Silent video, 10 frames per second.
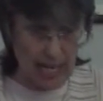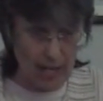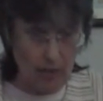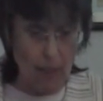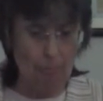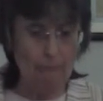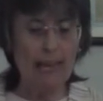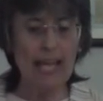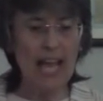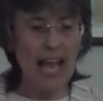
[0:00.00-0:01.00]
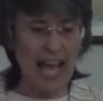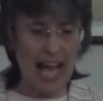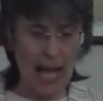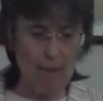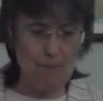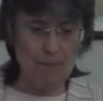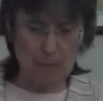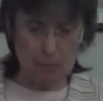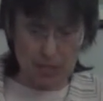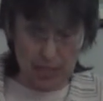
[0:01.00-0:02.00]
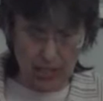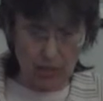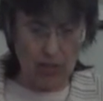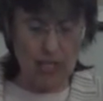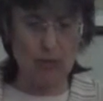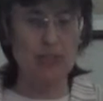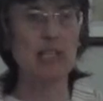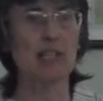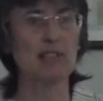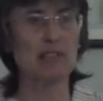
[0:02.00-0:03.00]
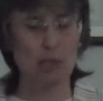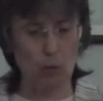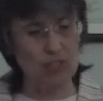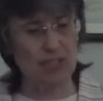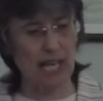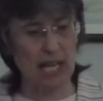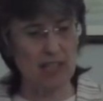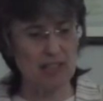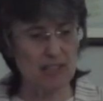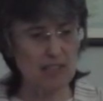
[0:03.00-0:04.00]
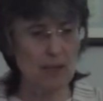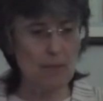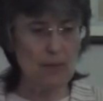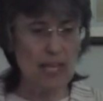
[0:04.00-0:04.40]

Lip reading: there, and particularly using this close analysis,